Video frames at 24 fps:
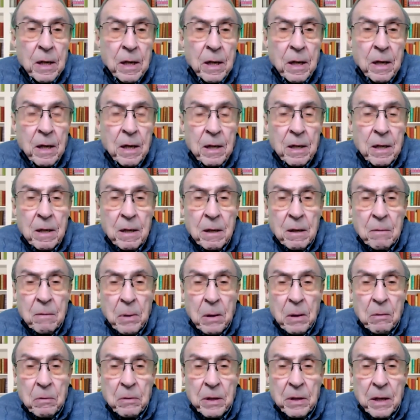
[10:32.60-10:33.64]
uh,
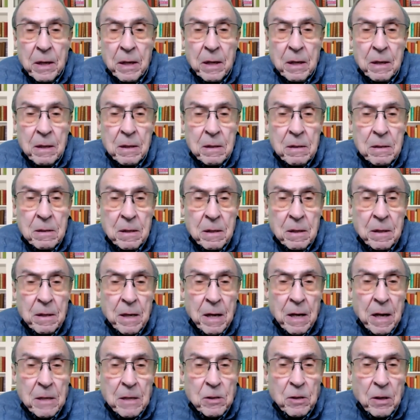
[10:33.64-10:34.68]
both he and uh,
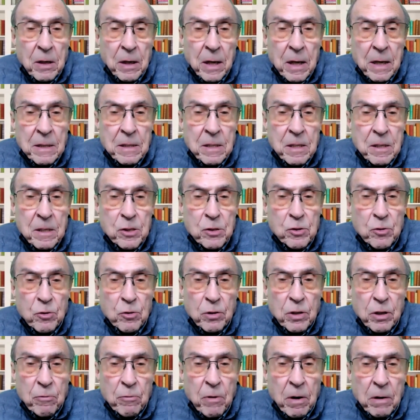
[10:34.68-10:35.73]
Nigel like to
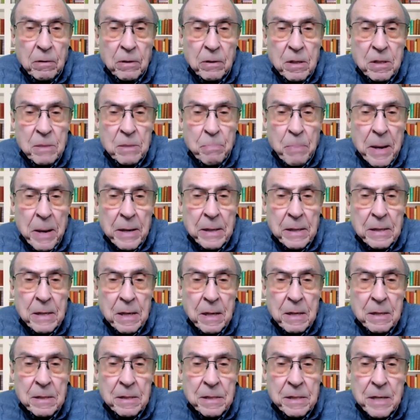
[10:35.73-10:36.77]
strut around the spa-
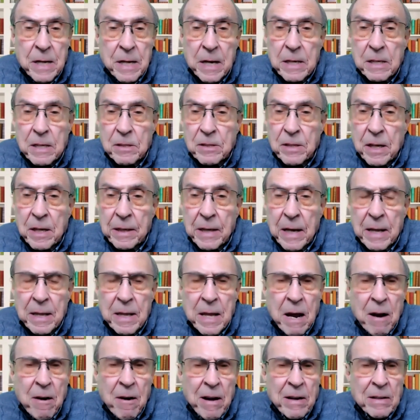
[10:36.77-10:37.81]
uh, stage. They get
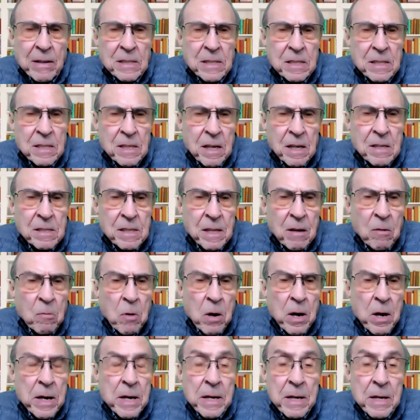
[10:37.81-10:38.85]
their exercise that
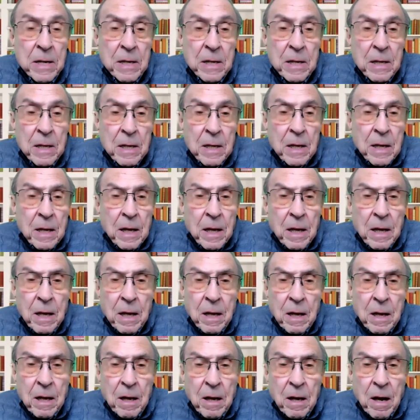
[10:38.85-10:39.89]
way. Uh,
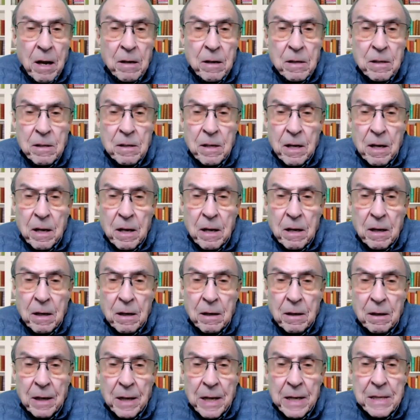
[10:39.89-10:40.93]
and
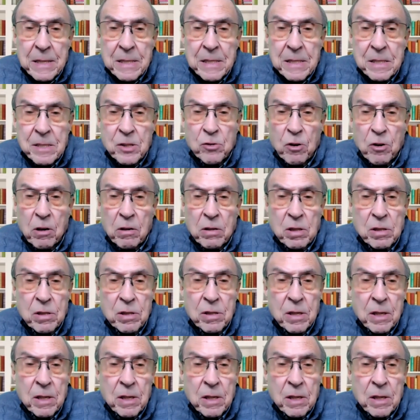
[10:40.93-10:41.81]
uh, Liz Truss